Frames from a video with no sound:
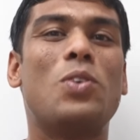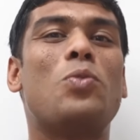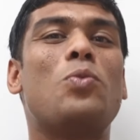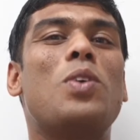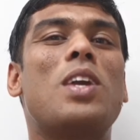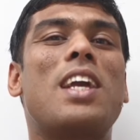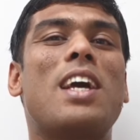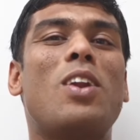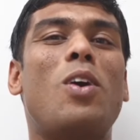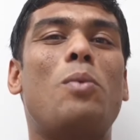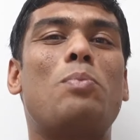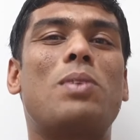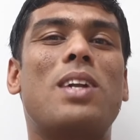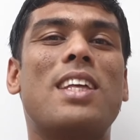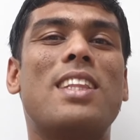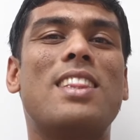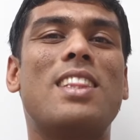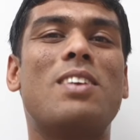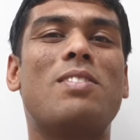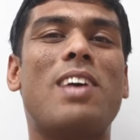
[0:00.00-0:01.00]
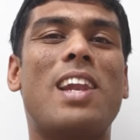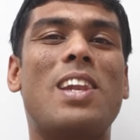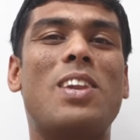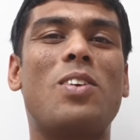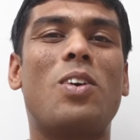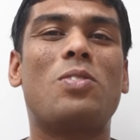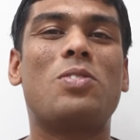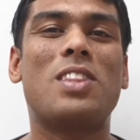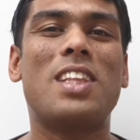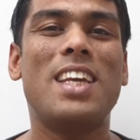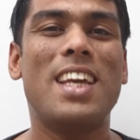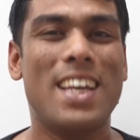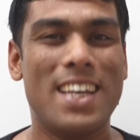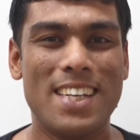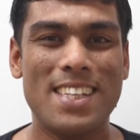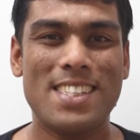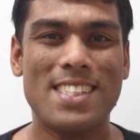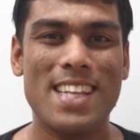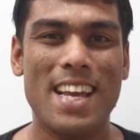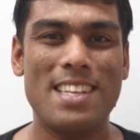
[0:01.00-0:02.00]
we can obtain the value of the
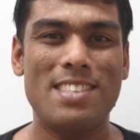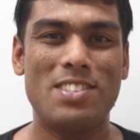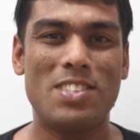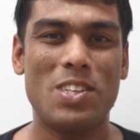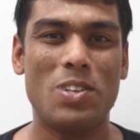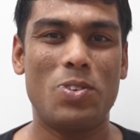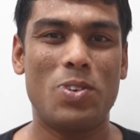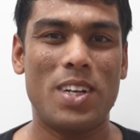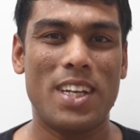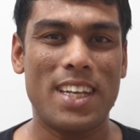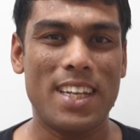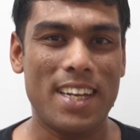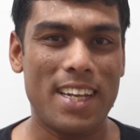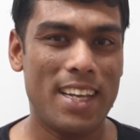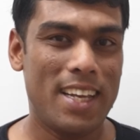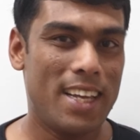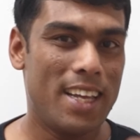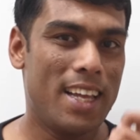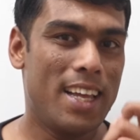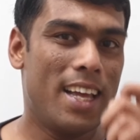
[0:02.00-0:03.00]
sin 0 degree.